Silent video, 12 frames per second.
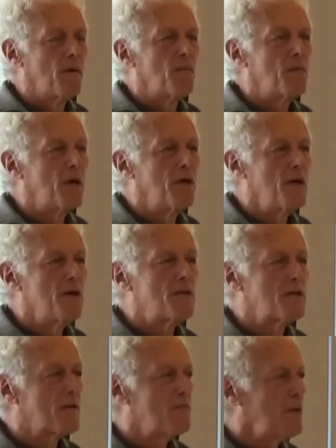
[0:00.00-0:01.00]
again.
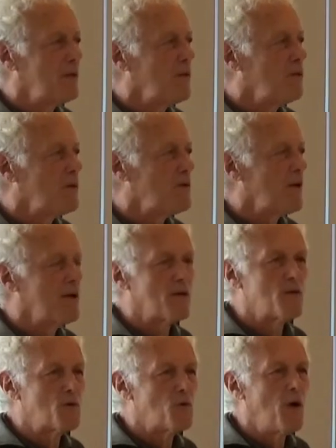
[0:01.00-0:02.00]
Because Milton was like a
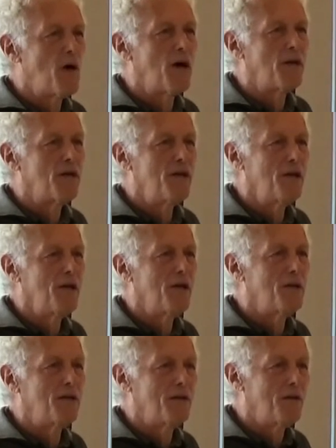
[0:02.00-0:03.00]
swan. He had